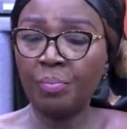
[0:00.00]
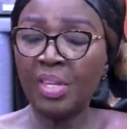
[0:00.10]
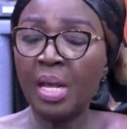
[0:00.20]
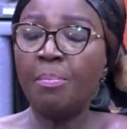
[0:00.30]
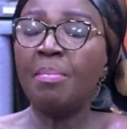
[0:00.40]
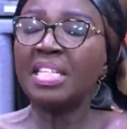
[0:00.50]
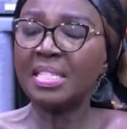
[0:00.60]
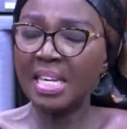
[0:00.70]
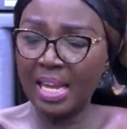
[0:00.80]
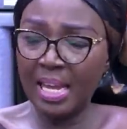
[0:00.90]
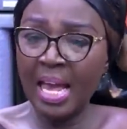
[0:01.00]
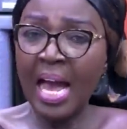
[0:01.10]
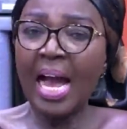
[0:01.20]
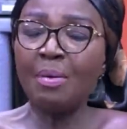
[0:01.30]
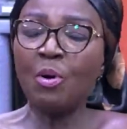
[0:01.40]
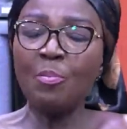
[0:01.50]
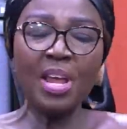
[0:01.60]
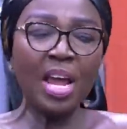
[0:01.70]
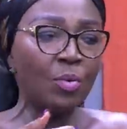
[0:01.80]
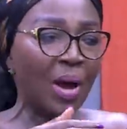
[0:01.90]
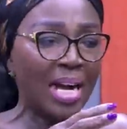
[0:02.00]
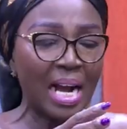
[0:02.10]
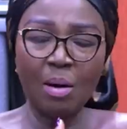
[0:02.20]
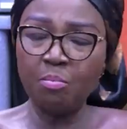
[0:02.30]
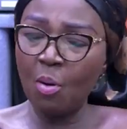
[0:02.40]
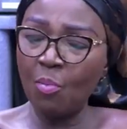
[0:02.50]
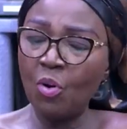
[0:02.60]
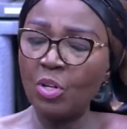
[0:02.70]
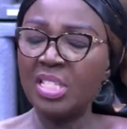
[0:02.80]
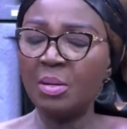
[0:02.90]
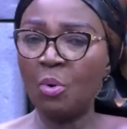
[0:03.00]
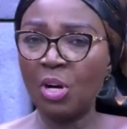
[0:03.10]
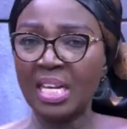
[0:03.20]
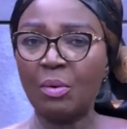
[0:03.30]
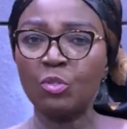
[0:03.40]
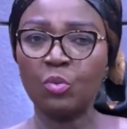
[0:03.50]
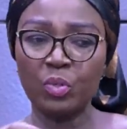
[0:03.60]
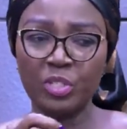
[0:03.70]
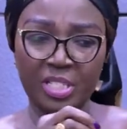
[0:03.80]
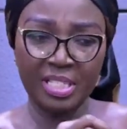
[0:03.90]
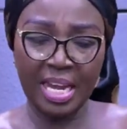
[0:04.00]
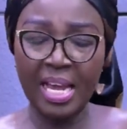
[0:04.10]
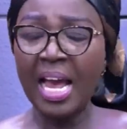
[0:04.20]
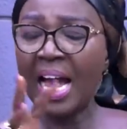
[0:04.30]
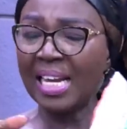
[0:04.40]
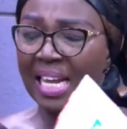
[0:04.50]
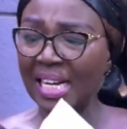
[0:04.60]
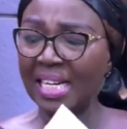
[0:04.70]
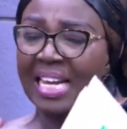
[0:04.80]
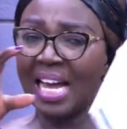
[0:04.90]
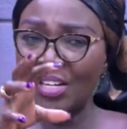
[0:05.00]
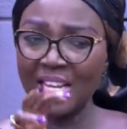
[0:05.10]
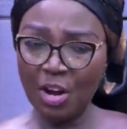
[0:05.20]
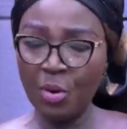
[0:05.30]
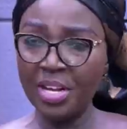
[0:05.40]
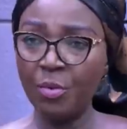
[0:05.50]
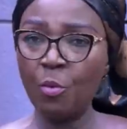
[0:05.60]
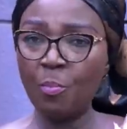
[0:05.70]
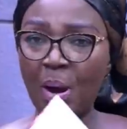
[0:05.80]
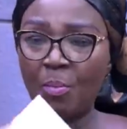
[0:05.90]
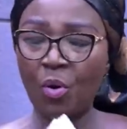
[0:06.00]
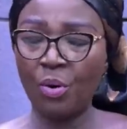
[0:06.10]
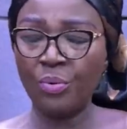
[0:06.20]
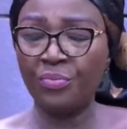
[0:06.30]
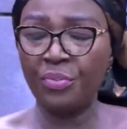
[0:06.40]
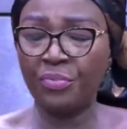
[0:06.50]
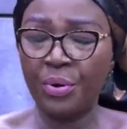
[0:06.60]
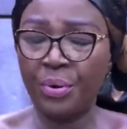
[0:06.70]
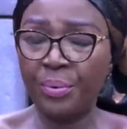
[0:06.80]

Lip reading: me se mo mi na ka bo mo oti mota wo so wo hwehwe a de na dan ye radio wo pa mo ono free feel